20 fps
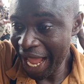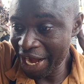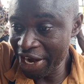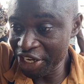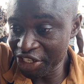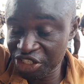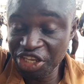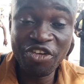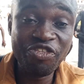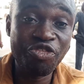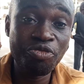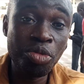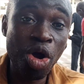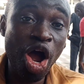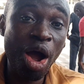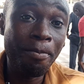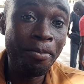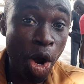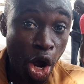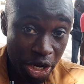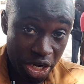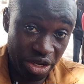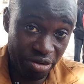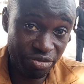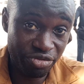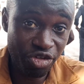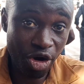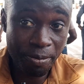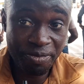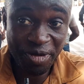receive more
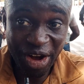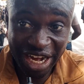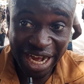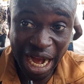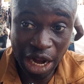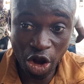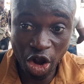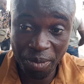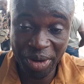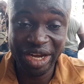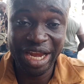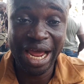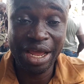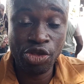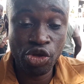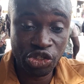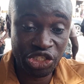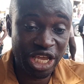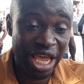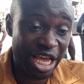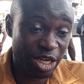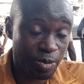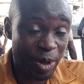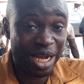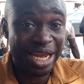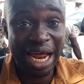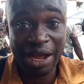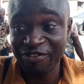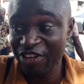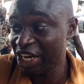money from federal government, and you still
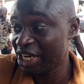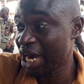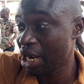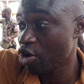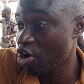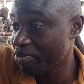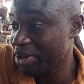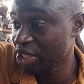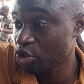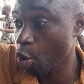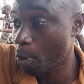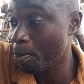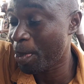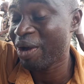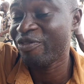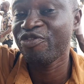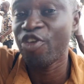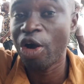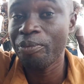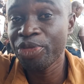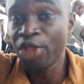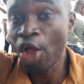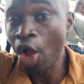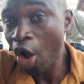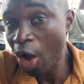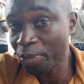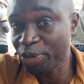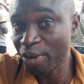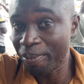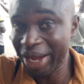expect that federal government to perform
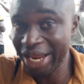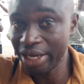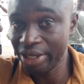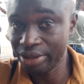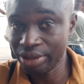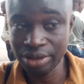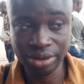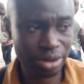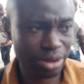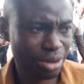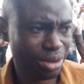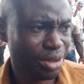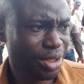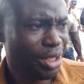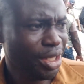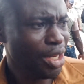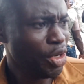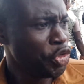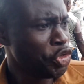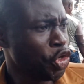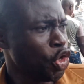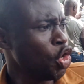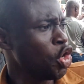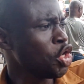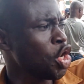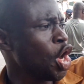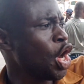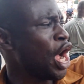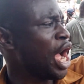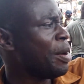optimally. Do
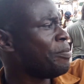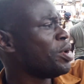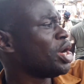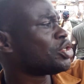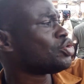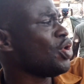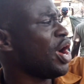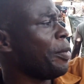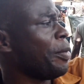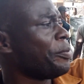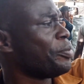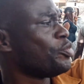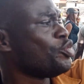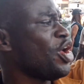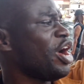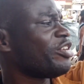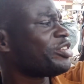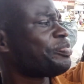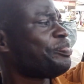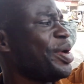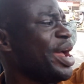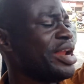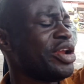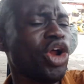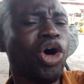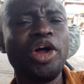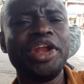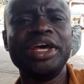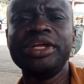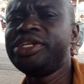you know how much we have spent
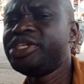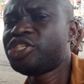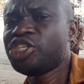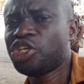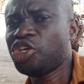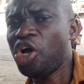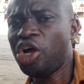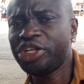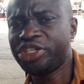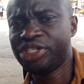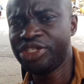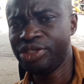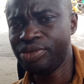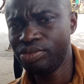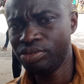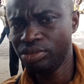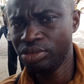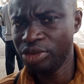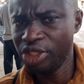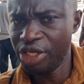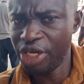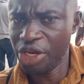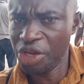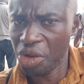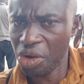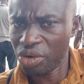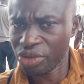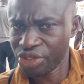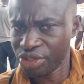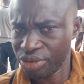on insecurity in the
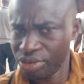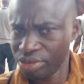north?